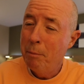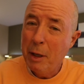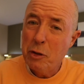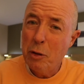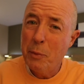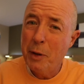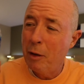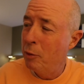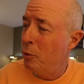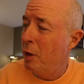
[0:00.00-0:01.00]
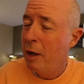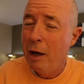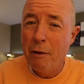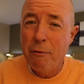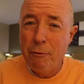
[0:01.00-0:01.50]
make sure you include
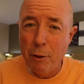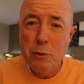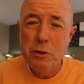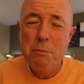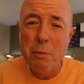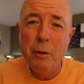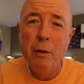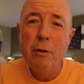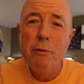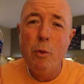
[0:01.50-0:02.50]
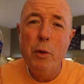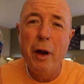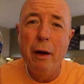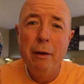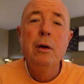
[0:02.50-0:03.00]
a frozen bottle of
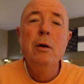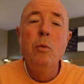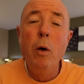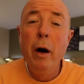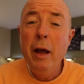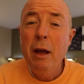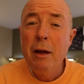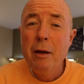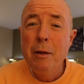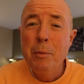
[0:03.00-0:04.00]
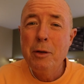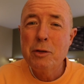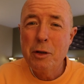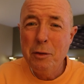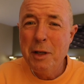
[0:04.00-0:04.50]
water. Why?
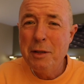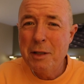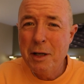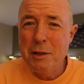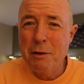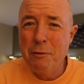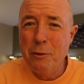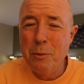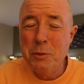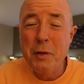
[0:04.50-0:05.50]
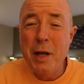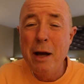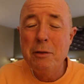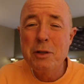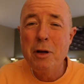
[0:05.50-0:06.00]
Because condensation forms on the
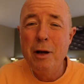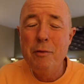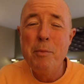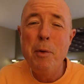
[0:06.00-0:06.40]
outside of the